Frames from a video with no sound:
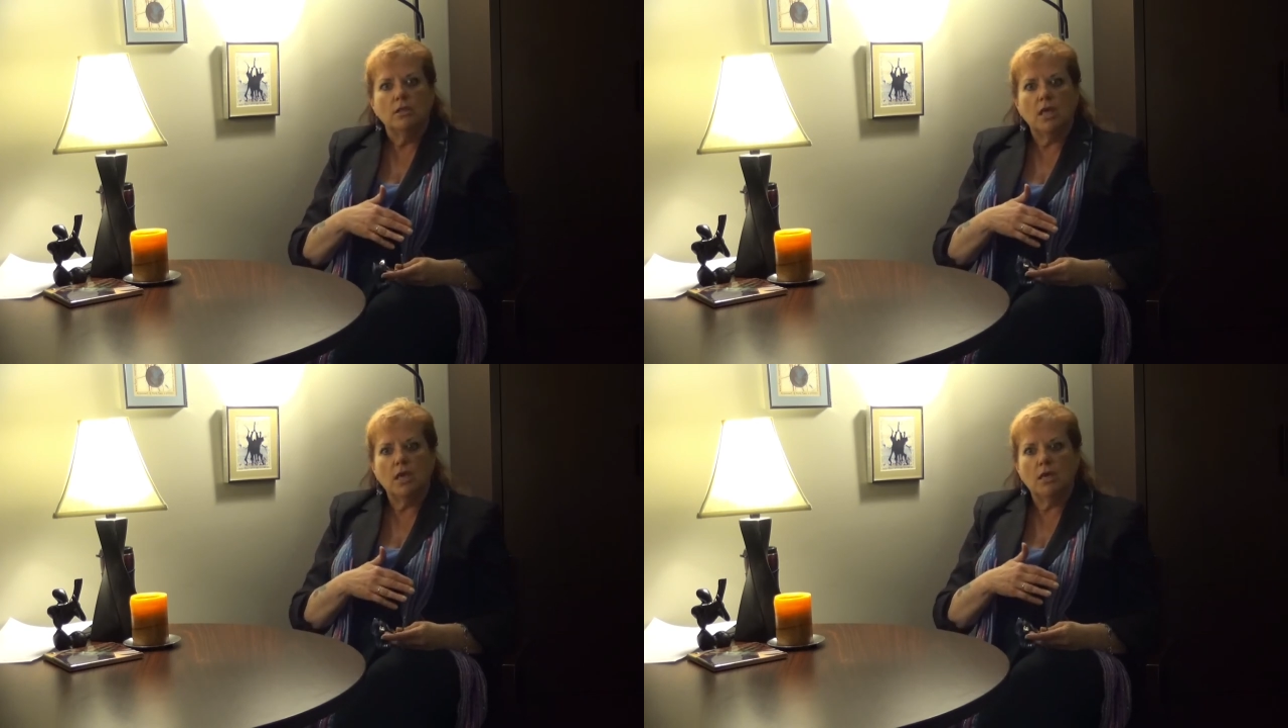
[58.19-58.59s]

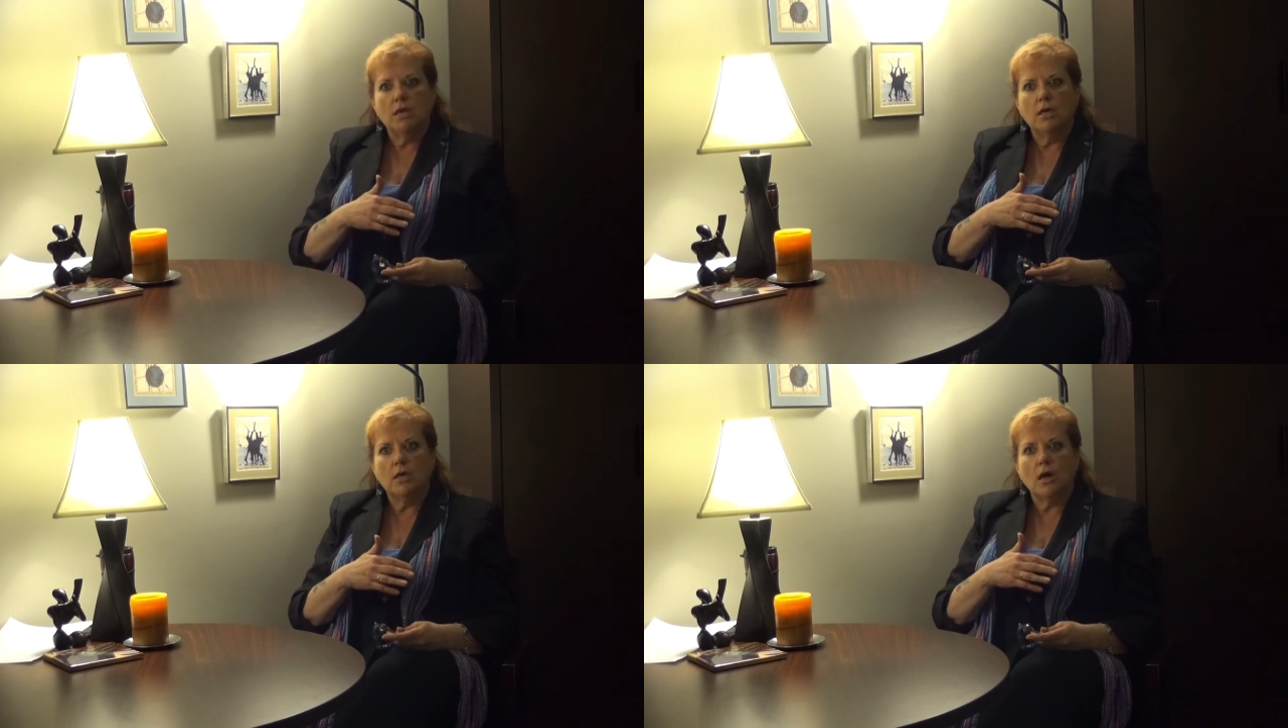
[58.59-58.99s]

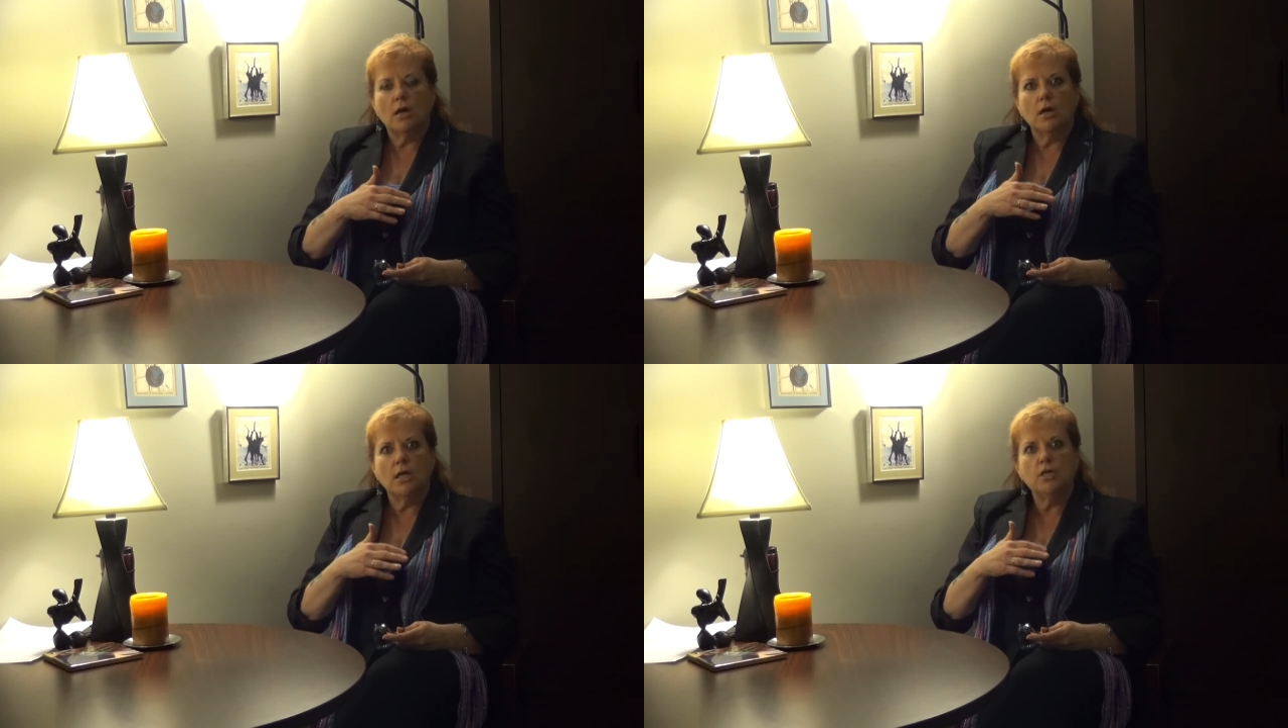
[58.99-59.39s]
They,
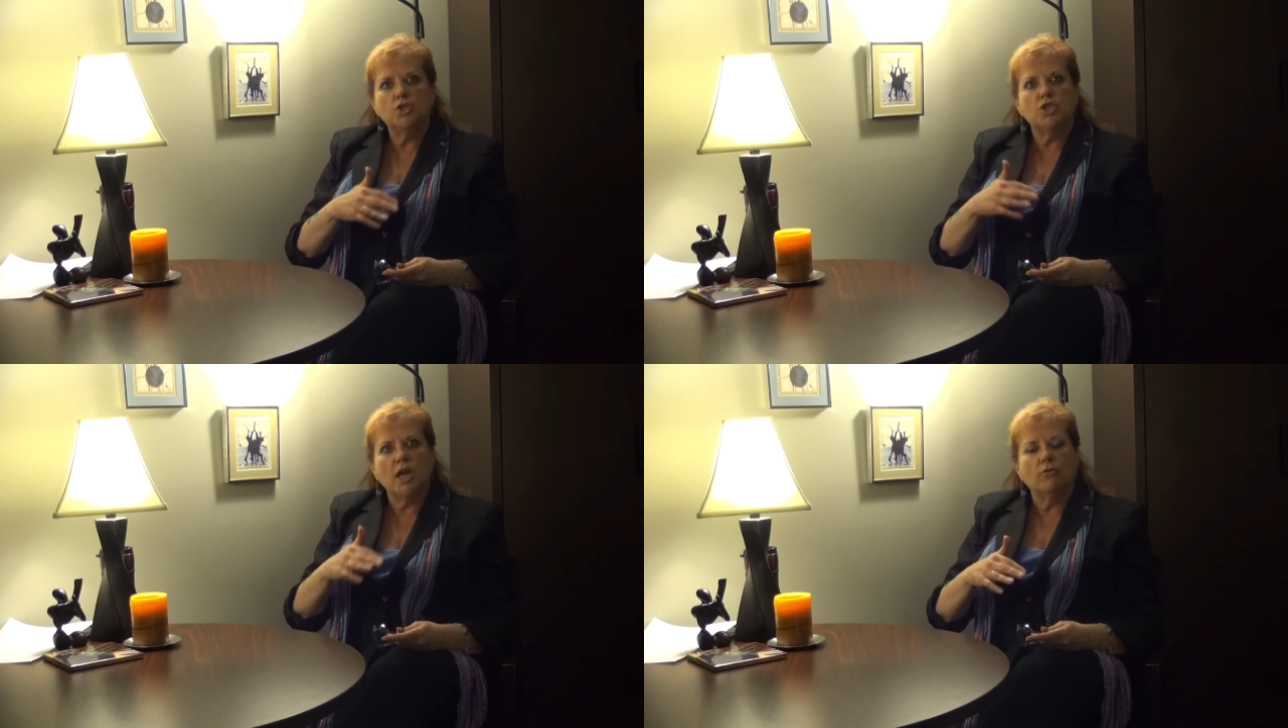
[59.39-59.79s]
in
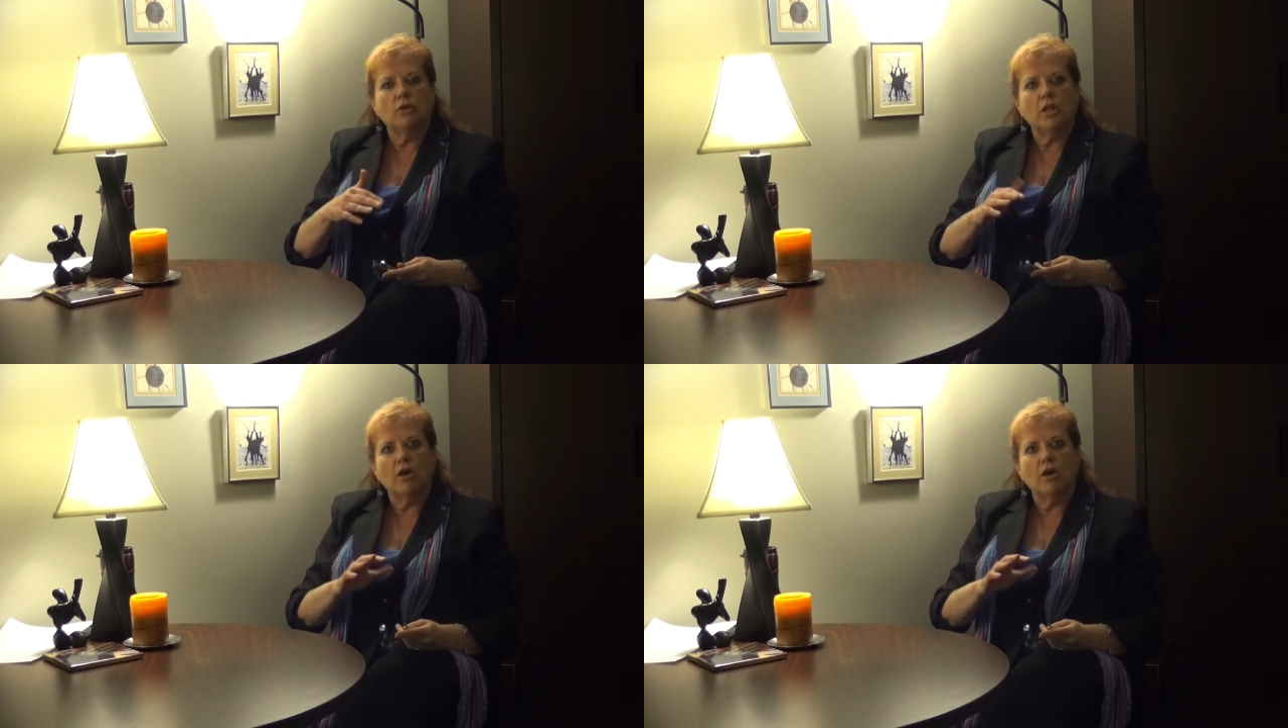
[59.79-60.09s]
general,